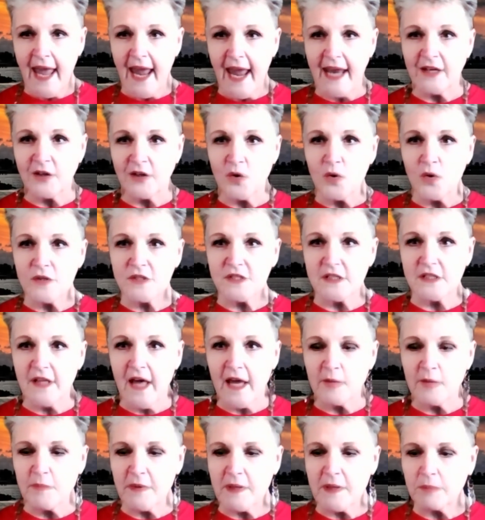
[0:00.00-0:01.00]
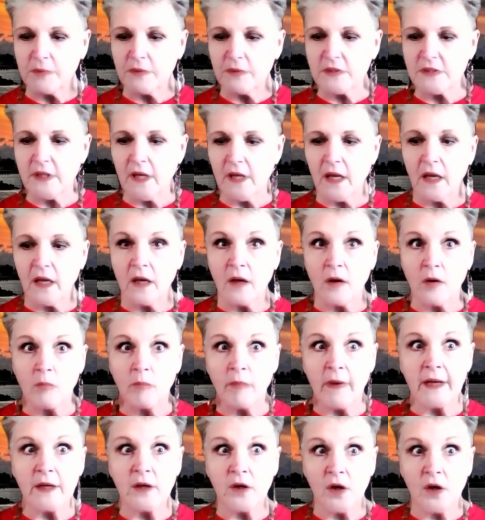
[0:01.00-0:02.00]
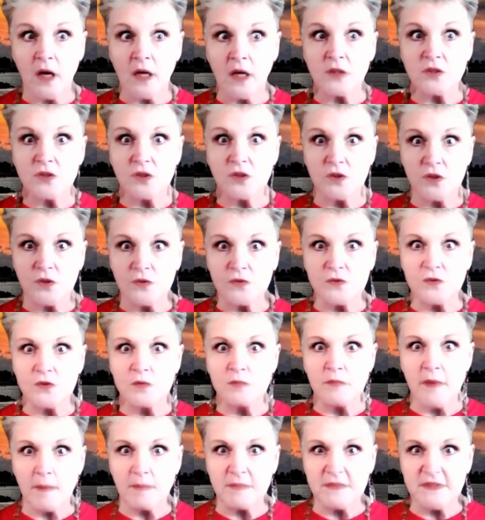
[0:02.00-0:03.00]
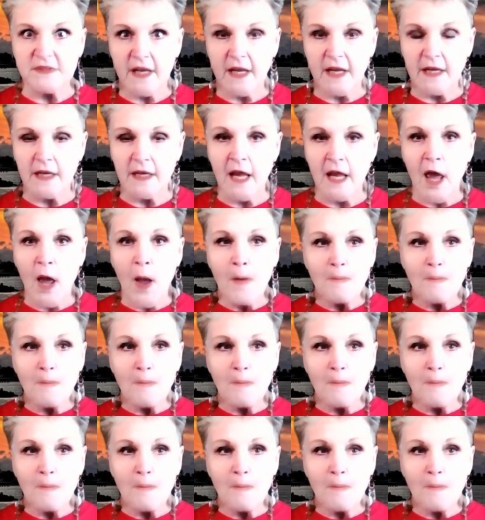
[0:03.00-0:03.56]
And of course, a lot of people say, oh my gosh, a new Zoom update.